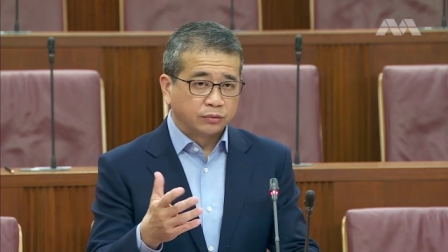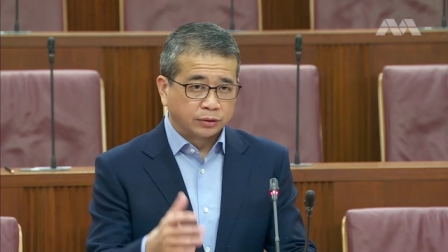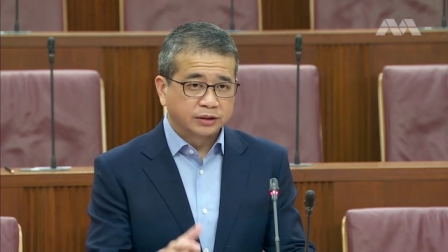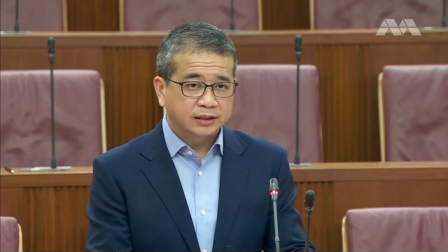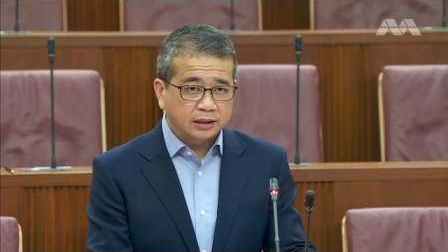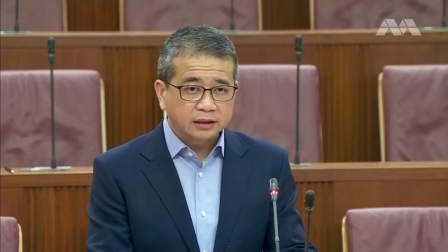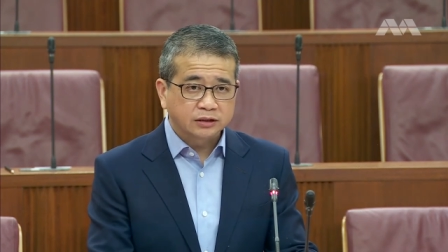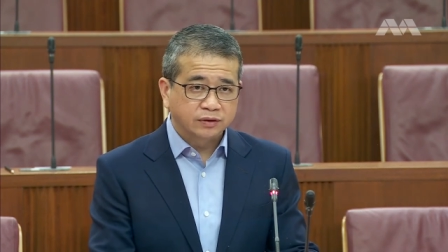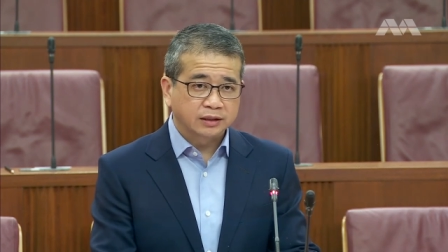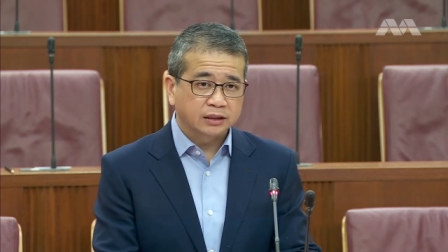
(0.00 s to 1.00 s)
We will study
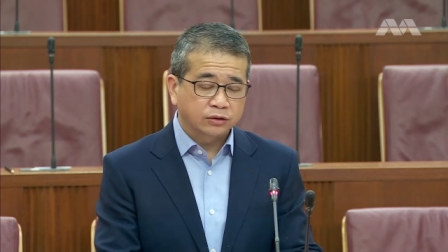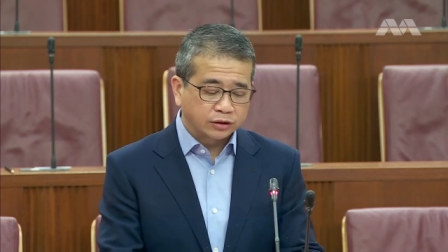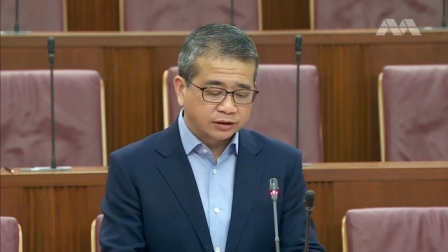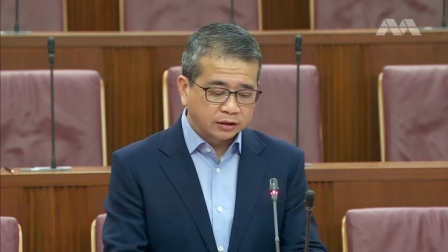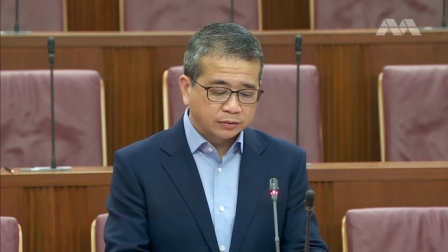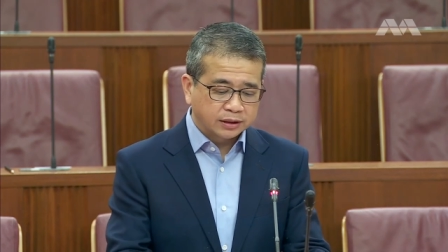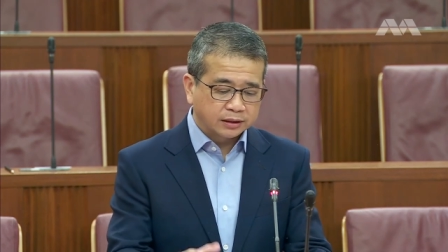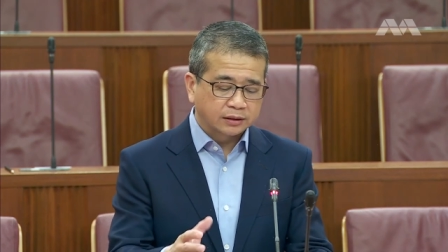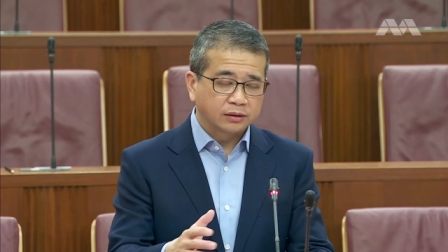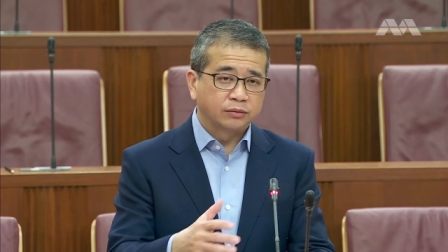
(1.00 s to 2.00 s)
this further and consider
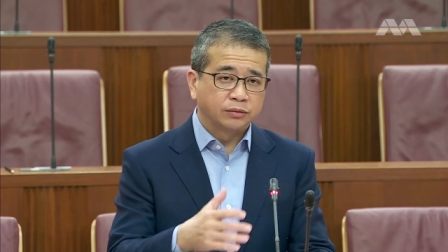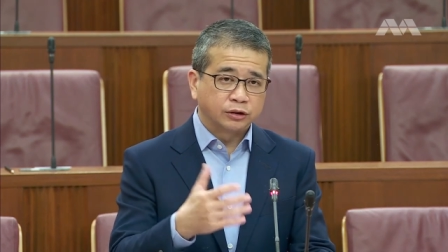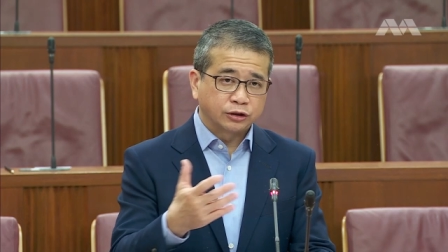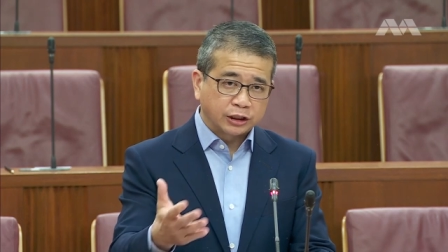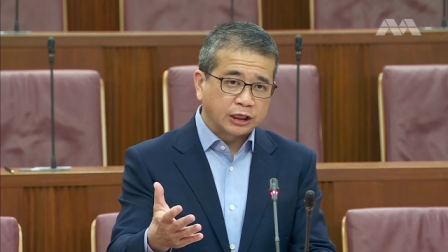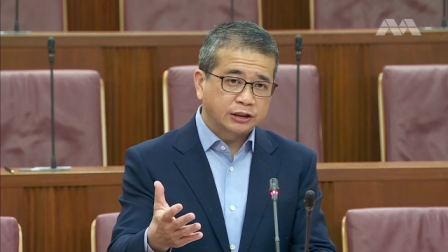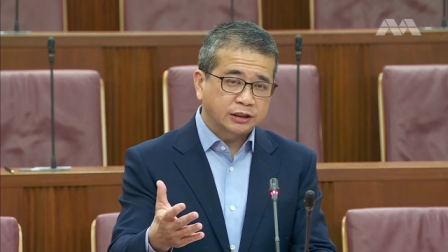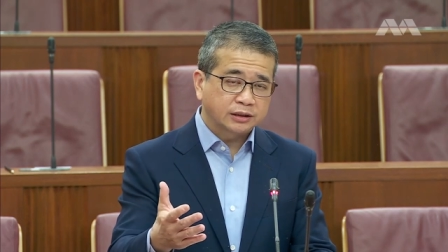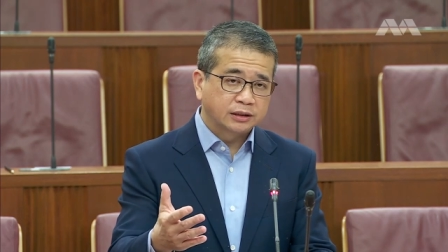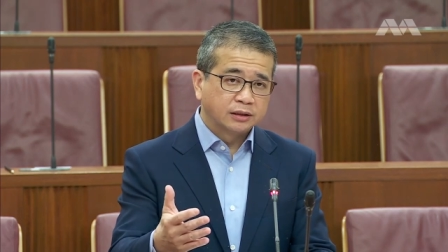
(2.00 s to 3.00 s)
whether we should change
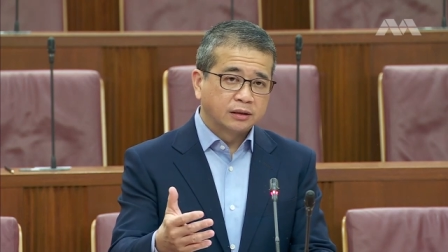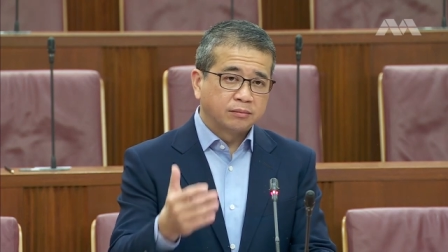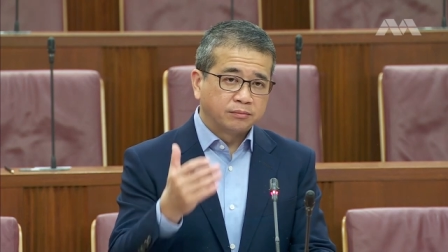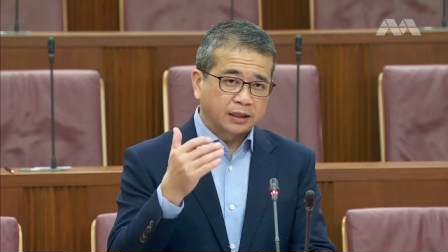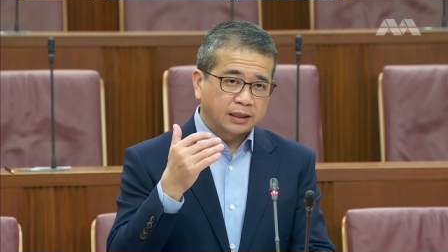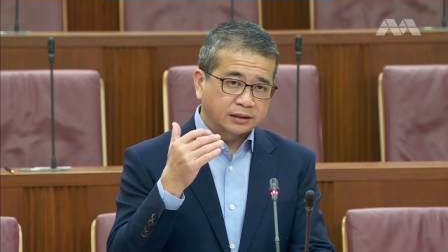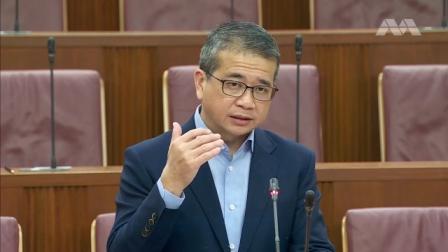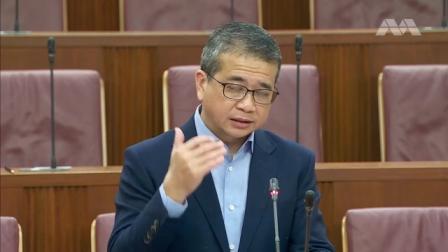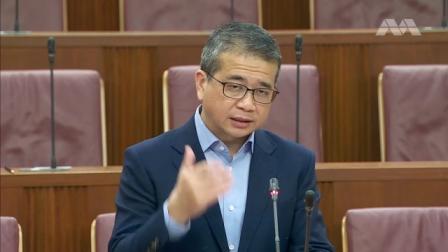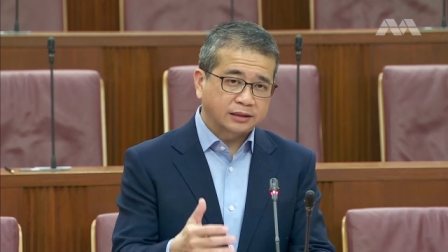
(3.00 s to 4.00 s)
this, but
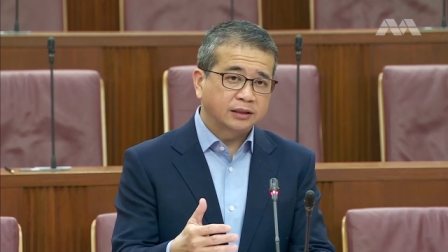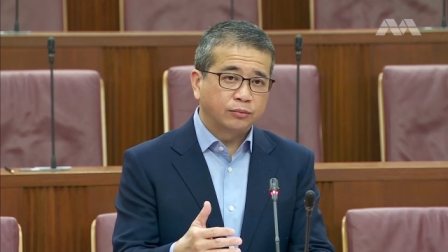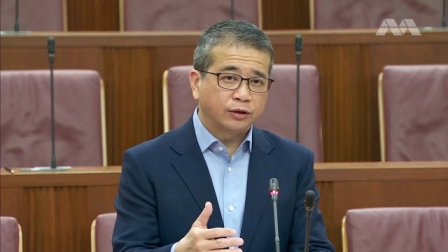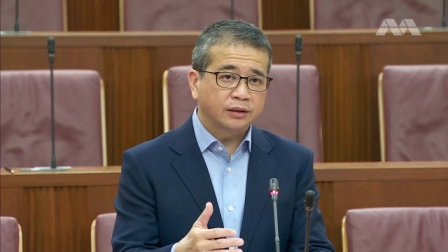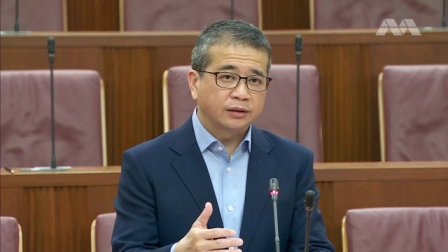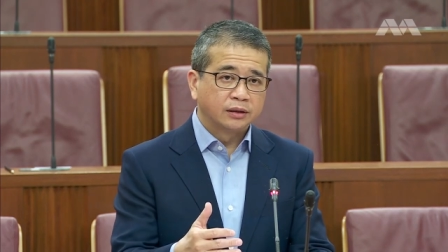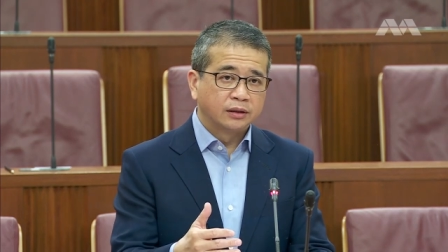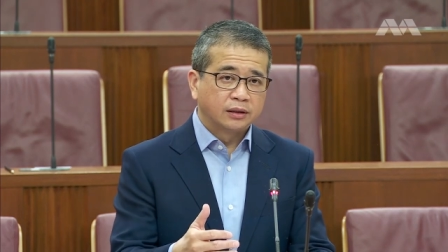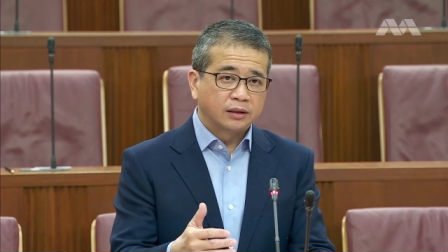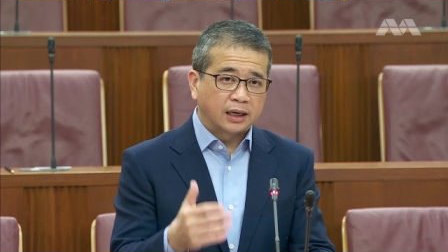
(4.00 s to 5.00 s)
as a starting point,
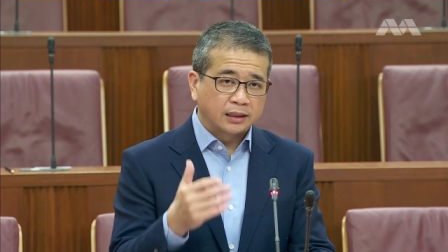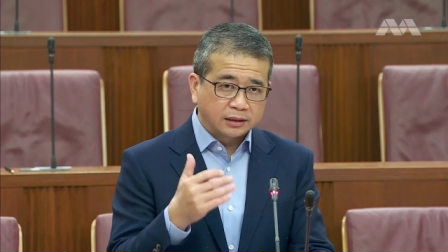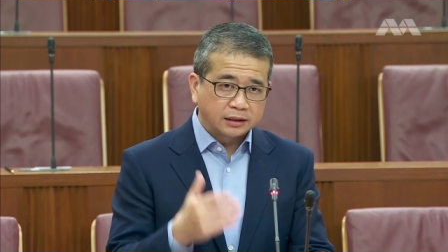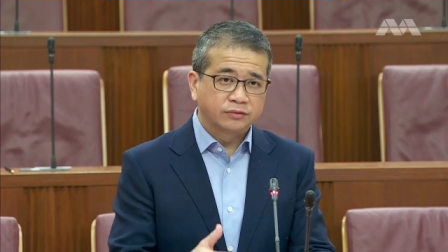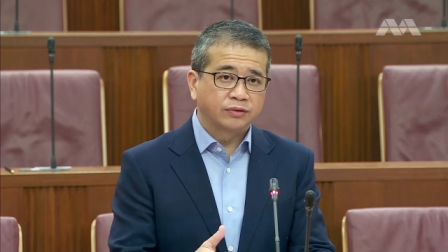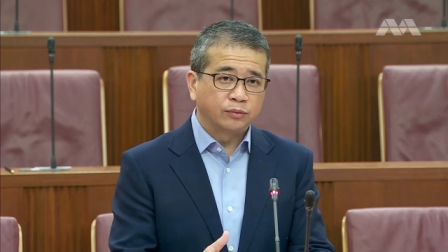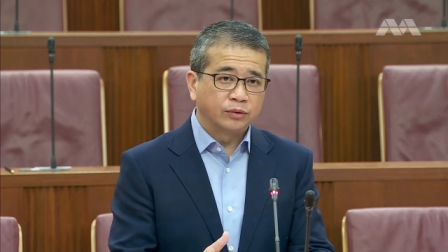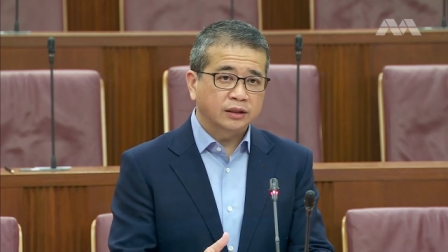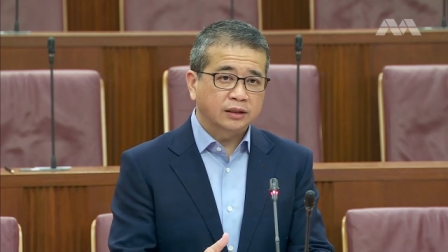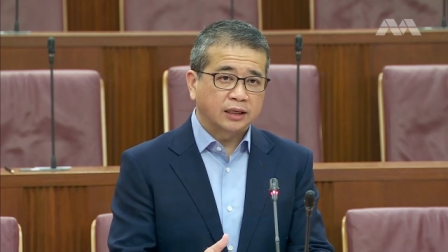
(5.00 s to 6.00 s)
under this
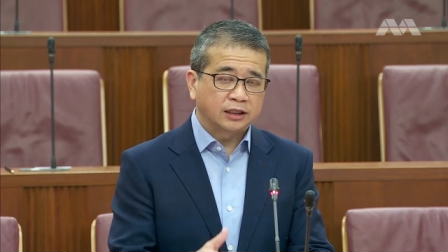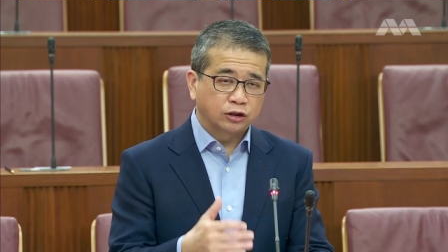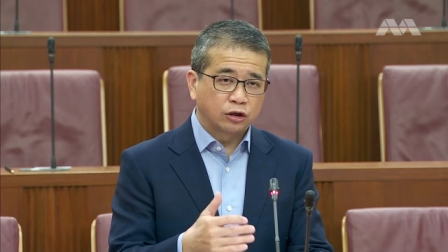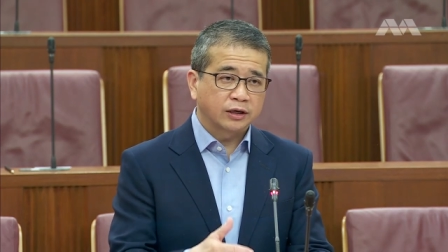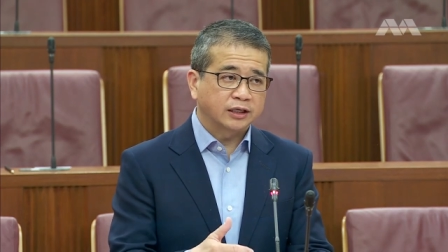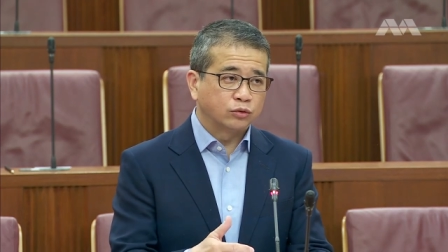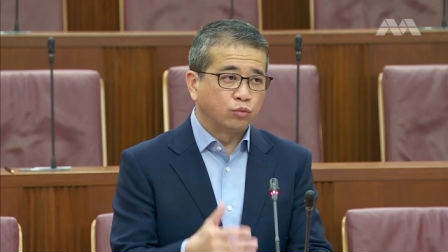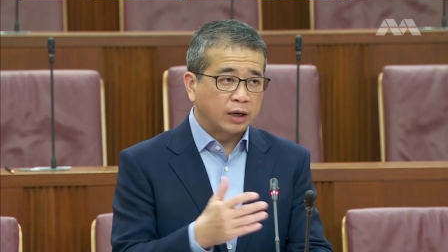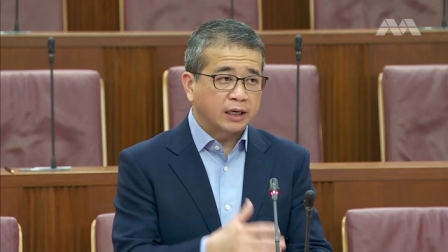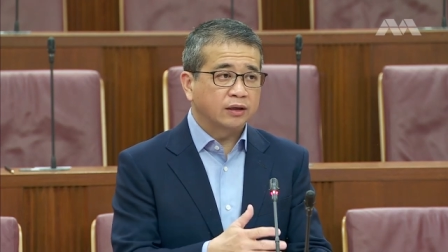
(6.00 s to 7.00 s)
framework as long as
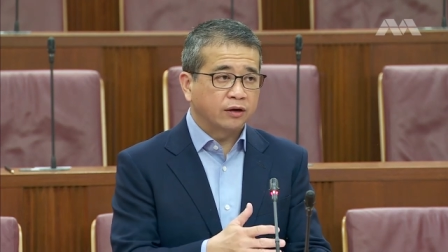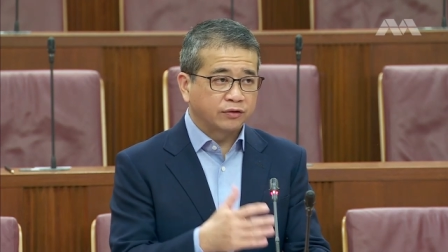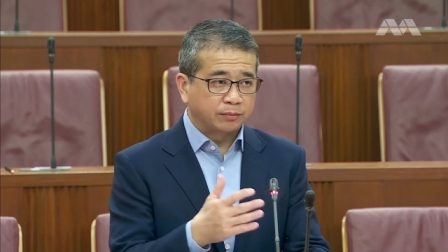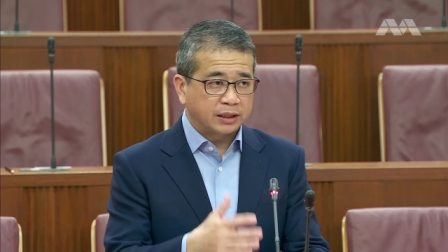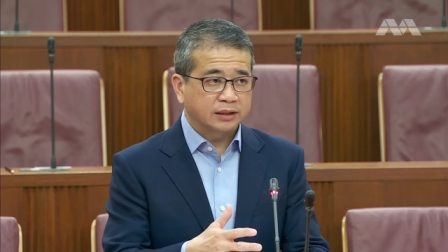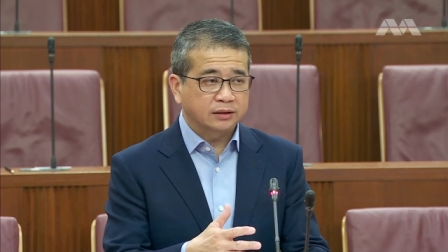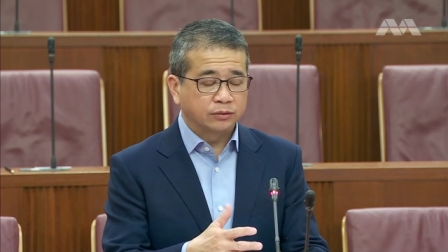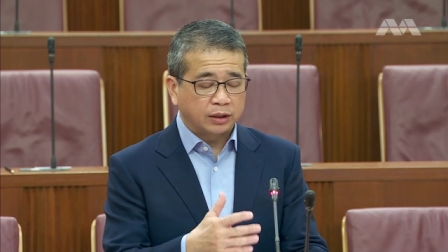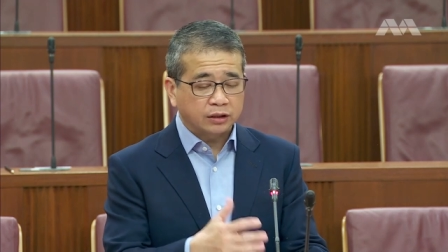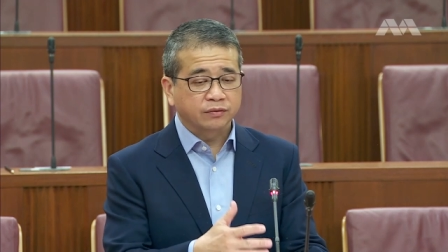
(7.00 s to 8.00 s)
one of the part,
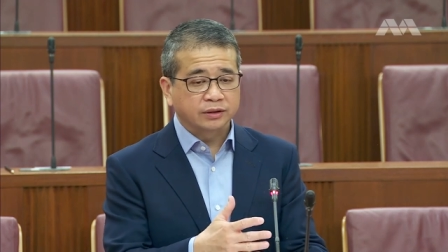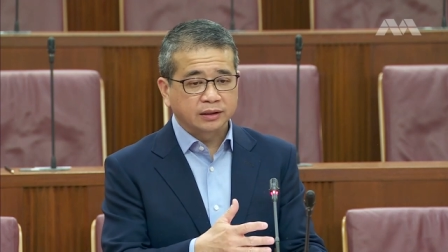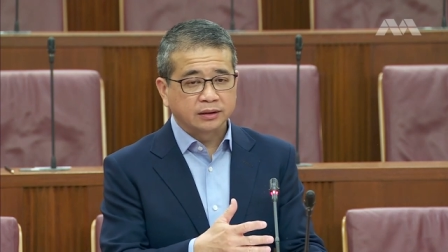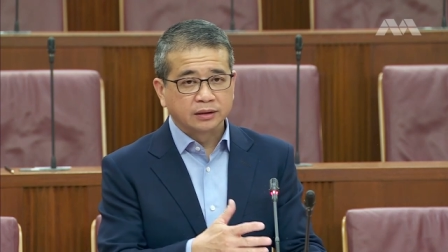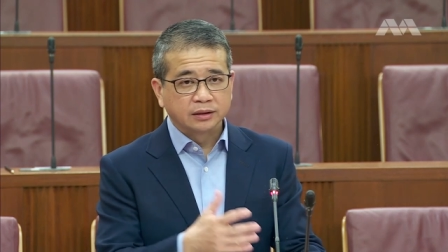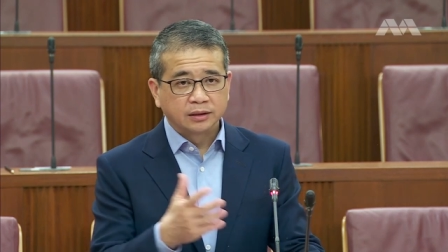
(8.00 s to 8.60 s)
one of the